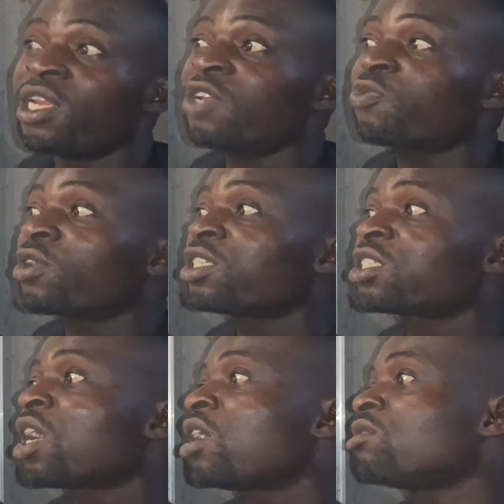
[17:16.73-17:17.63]
Let's, for
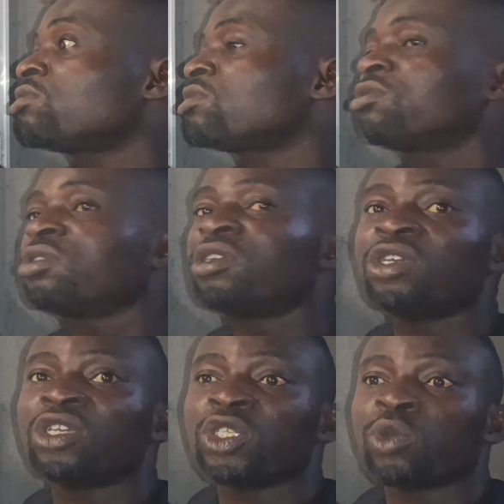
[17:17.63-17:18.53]
instance,
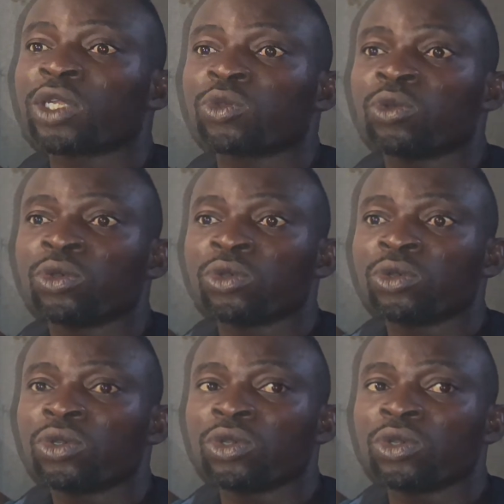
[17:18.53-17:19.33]
you want to,